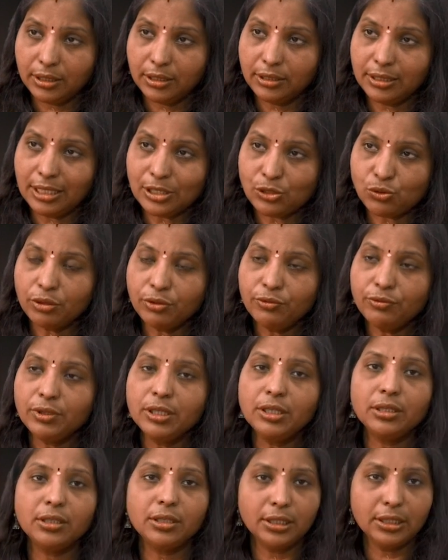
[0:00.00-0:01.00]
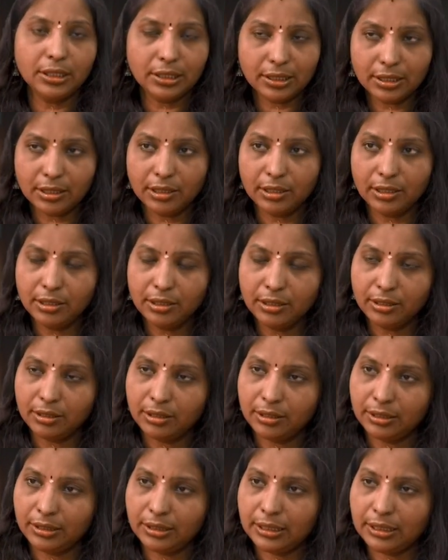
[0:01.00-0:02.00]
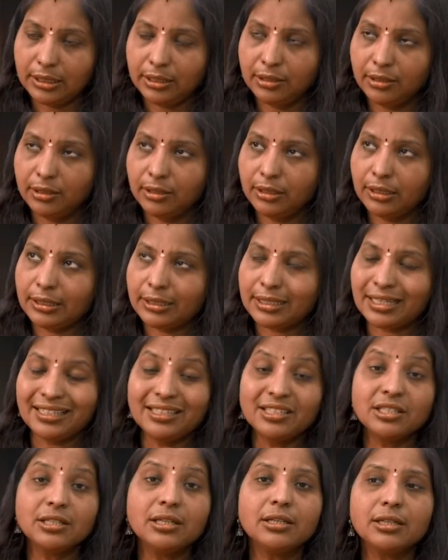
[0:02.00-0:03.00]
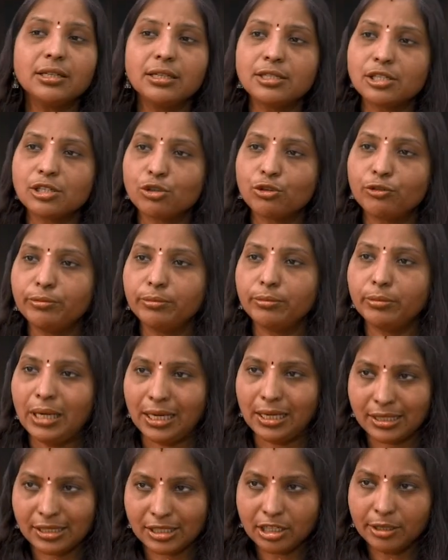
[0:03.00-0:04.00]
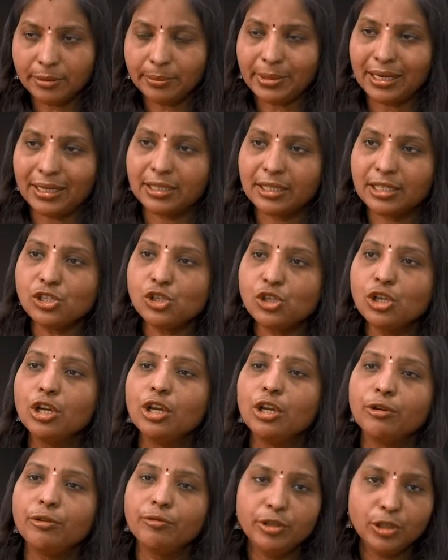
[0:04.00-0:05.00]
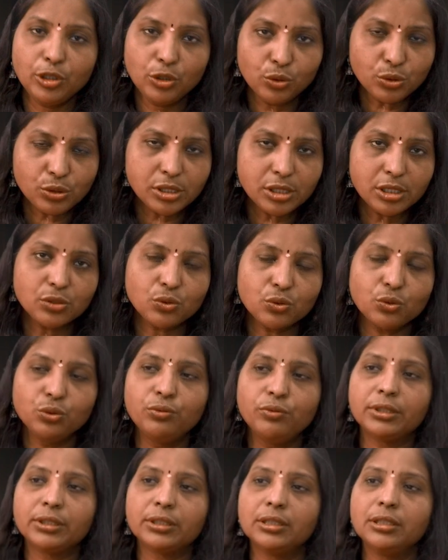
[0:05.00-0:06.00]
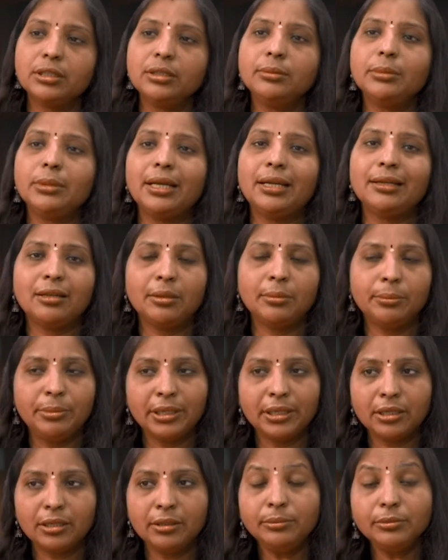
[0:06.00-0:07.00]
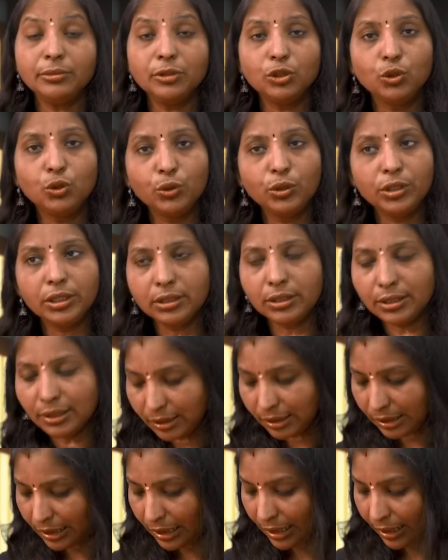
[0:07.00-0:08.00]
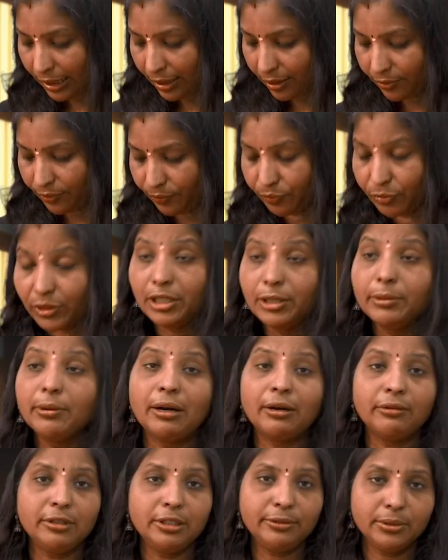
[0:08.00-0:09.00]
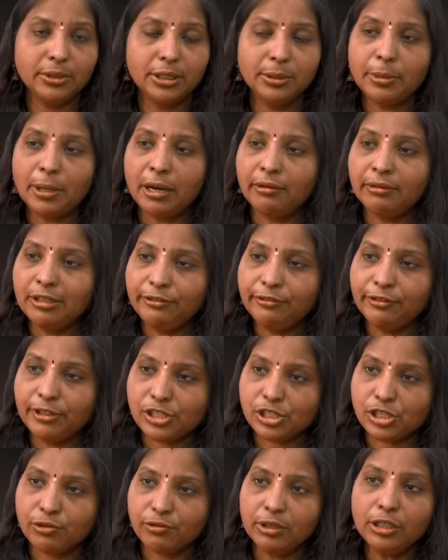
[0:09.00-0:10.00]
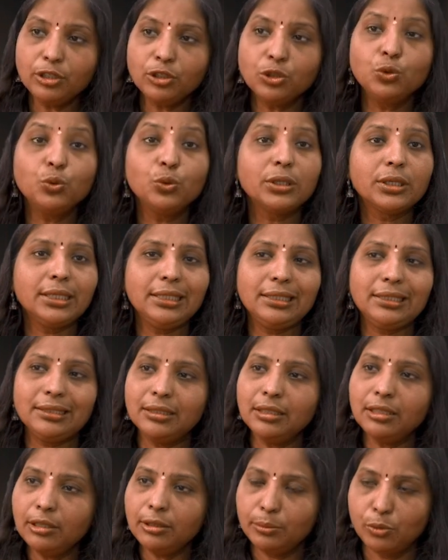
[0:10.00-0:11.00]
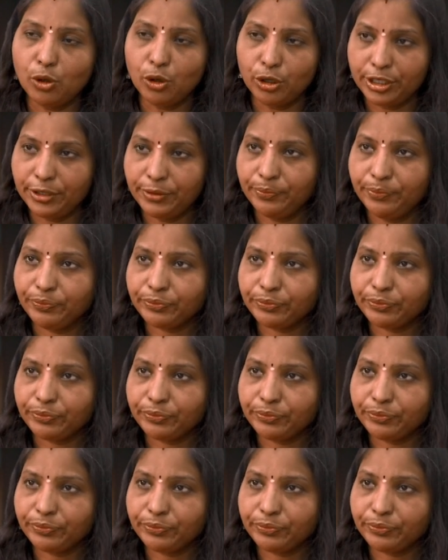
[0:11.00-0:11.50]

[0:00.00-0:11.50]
That's why we in a traditional culture of Maharashtrian practice, we use this Udvartanam and Abhyangam during the Deepavali festival to clean the body.